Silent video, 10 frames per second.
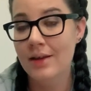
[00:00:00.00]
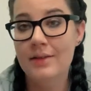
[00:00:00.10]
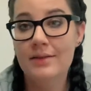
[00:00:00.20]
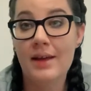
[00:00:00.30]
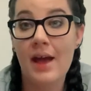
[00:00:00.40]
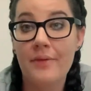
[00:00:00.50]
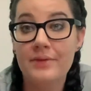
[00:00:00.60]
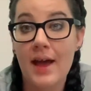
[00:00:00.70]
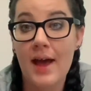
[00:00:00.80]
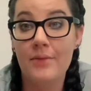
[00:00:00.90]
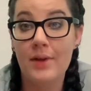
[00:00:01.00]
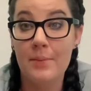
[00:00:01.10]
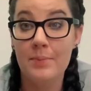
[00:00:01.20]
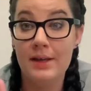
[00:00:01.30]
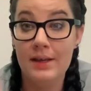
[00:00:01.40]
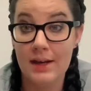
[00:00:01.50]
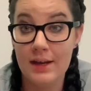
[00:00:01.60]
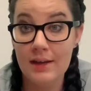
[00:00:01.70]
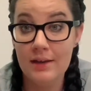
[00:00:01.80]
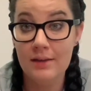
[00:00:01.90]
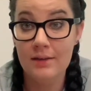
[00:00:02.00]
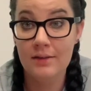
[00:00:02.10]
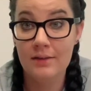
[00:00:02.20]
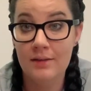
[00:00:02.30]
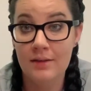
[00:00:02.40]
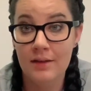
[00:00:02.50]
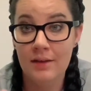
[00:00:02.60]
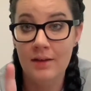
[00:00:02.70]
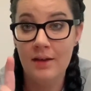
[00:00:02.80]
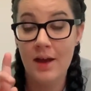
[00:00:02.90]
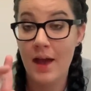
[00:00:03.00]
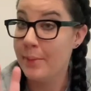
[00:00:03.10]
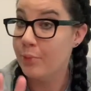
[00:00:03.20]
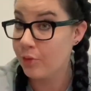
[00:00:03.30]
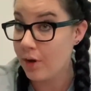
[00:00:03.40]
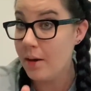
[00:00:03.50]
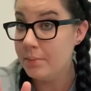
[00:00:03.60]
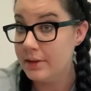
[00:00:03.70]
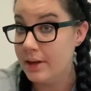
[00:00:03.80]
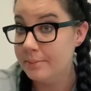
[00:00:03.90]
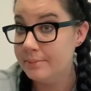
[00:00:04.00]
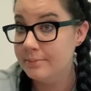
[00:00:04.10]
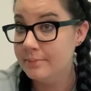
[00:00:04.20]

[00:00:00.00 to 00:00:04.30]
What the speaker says: They have to have a beginning, a problem.